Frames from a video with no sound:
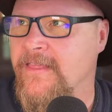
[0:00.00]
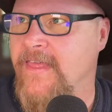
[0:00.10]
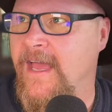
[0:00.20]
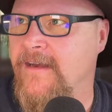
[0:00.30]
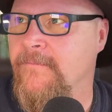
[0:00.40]

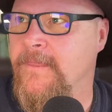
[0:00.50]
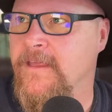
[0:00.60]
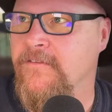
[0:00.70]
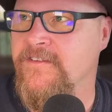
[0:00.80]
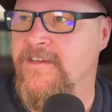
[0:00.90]
that
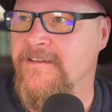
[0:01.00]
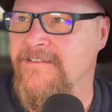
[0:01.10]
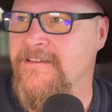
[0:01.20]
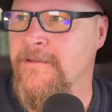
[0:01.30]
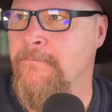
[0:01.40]
is
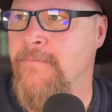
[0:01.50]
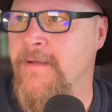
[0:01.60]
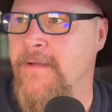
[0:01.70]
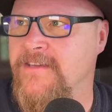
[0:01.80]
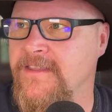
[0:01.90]
this the
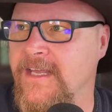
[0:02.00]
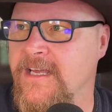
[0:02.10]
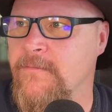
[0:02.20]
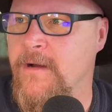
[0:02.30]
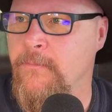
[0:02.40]
best that they
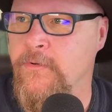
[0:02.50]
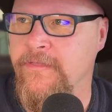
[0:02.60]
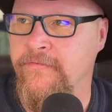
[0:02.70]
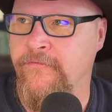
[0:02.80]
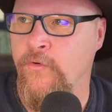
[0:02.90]
come up
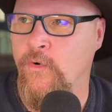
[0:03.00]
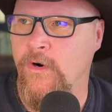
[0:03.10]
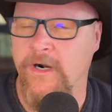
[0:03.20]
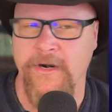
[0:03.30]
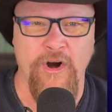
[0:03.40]
with
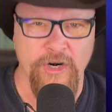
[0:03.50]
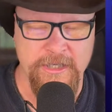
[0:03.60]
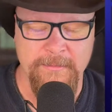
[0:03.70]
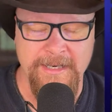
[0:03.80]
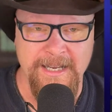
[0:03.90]
for an
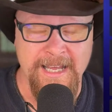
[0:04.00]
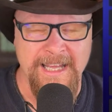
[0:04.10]
argument?